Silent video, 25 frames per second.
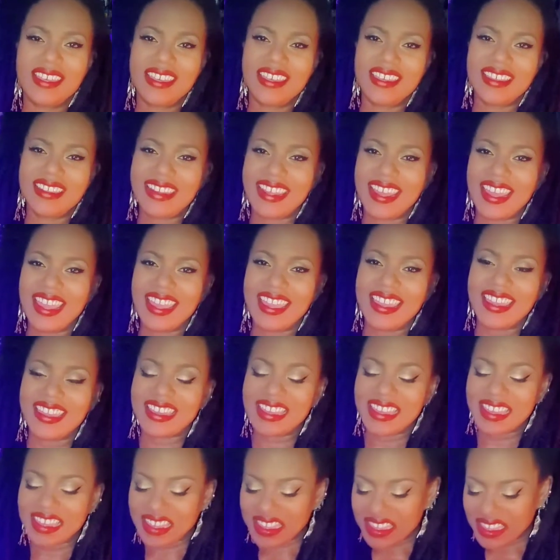like
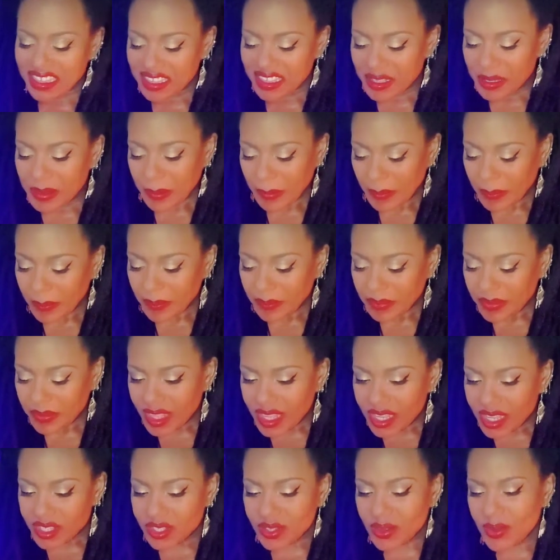
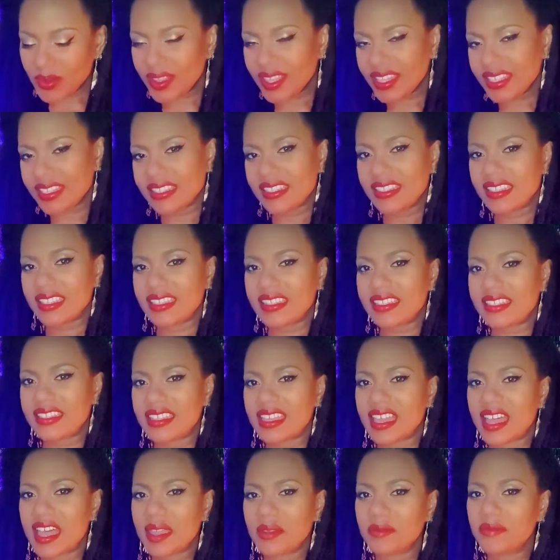so it's it's
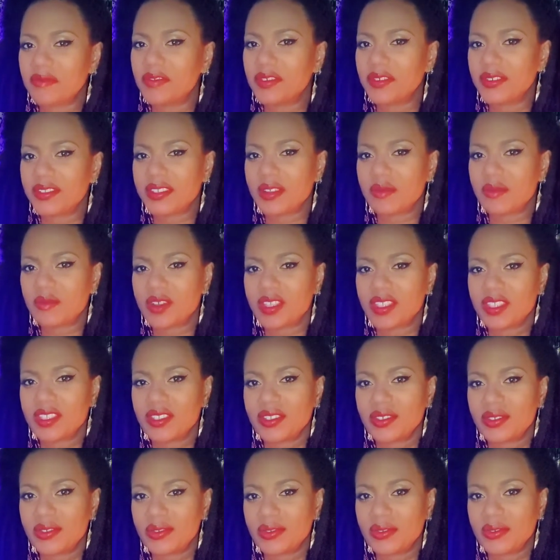time for someone
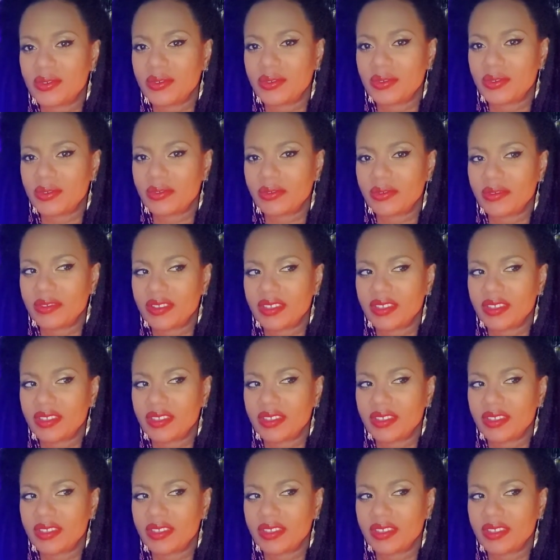to